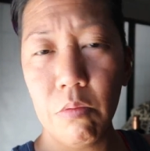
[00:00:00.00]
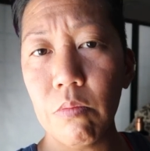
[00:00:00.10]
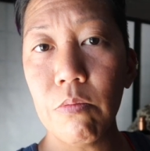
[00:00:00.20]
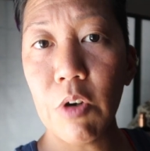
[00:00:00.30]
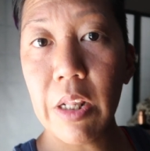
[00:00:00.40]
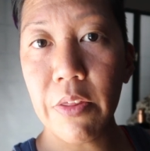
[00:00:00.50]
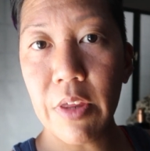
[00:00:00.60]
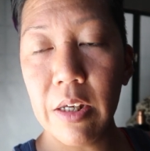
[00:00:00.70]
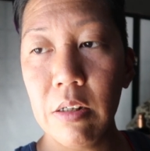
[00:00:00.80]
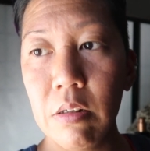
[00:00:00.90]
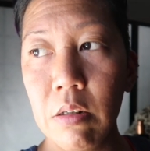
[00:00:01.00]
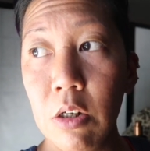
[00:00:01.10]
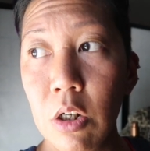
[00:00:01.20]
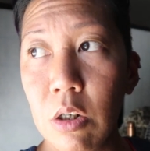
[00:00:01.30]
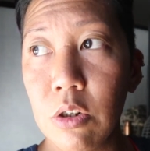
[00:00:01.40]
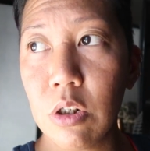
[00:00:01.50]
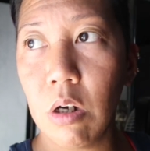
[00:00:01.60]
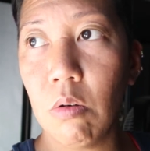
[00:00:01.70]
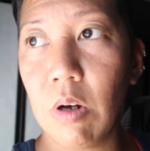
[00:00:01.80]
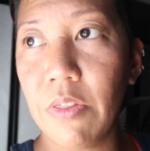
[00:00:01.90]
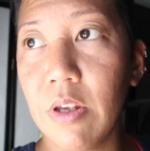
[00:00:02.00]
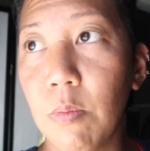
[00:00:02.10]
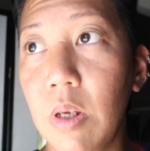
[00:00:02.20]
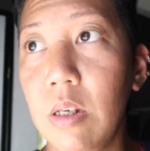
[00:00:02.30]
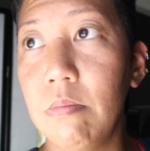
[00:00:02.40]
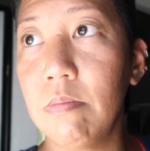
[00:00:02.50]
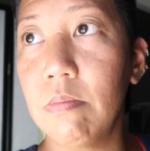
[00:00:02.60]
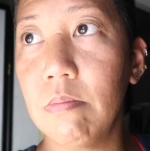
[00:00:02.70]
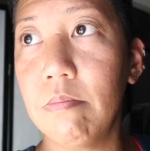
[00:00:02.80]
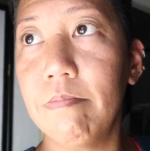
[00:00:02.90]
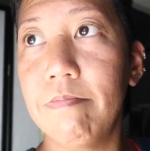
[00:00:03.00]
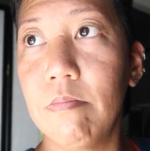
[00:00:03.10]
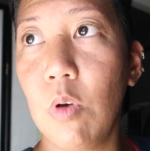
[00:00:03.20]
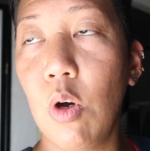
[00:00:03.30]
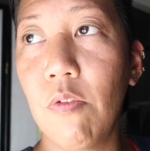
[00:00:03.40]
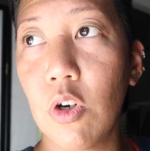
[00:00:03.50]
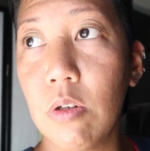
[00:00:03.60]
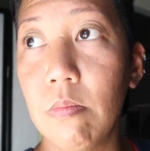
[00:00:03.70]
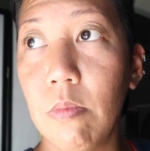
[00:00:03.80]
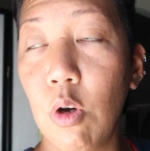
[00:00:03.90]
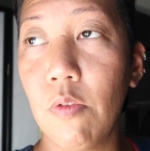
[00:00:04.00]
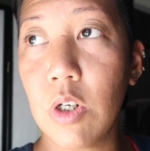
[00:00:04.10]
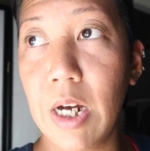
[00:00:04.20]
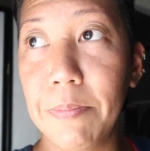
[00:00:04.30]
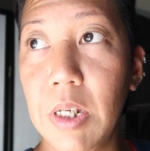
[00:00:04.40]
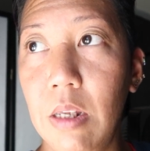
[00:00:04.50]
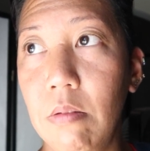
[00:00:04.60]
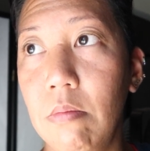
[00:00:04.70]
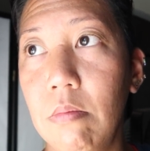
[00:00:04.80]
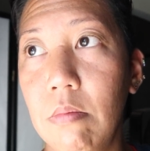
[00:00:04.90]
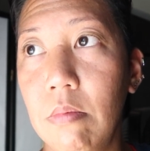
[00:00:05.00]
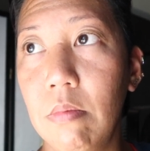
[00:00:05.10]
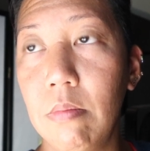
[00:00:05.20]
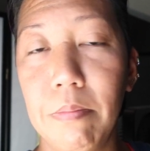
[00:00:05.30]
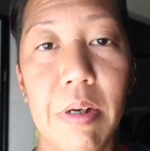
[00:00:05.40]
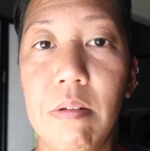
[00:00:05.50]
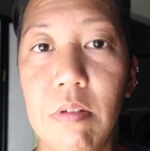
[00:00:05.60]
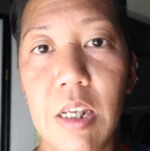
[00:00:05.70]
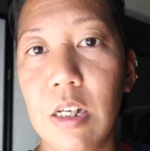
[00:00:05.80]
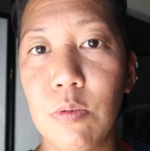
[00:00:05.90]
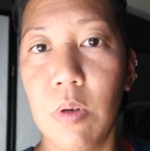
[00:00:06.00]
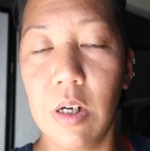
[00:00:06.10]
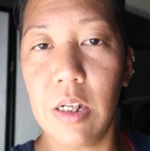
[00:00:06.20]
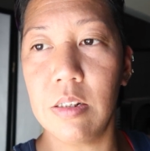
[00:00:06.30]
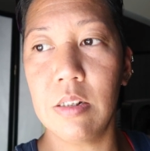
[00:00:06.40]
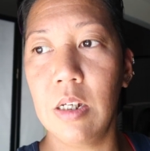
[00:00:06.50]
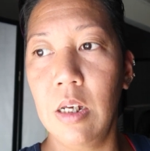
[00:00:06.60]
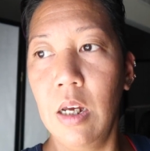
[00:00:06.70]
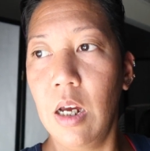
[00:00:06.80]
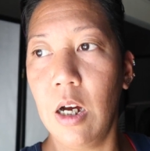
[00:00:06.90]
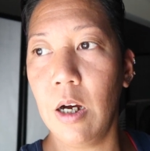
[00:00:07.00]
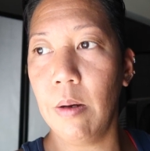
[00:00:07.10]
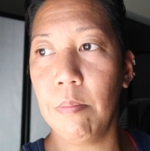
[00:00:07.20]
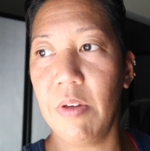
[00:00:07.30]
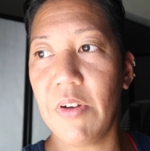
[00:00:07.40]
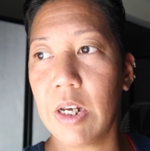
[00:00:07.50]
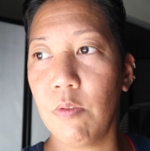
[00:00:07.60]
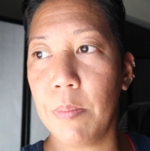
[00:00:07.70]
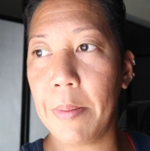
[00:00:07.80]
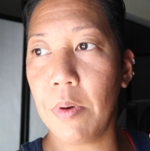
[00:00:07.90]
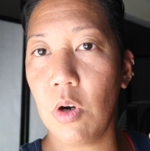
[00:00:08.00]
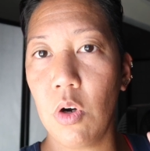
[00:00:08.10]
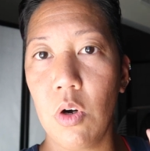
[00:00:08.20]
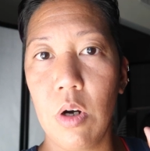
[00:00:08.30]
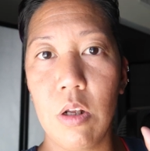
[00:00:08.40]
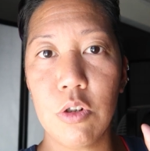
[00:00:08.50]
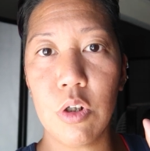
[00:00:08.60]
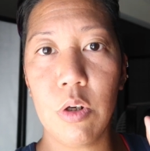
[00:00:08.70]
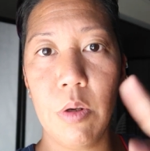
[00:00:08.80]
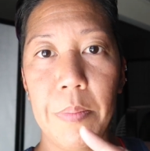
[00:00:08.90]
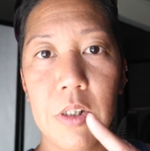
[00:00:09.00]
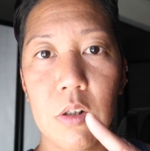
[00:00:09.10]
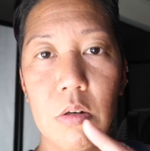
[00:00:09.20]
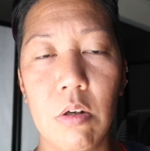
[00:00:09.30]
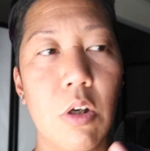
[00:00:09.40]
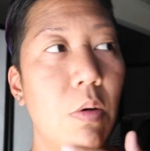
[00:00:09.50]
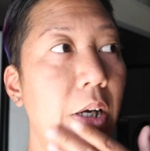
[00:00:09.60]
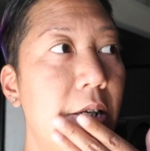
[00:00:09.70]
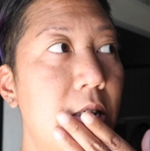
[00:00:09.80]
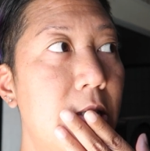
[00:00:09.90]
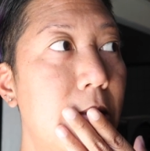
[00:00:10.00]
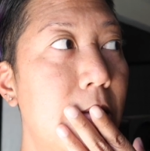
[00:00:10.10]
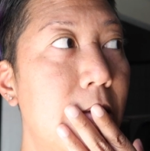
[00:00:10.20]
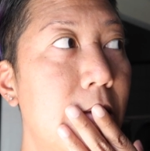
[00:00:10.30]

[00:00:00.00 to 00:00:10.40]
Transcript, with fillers: Really thin, so I think we overtopped it, but it is what it is. If I can remember, I'll show you a picture. Oh no, I didn't.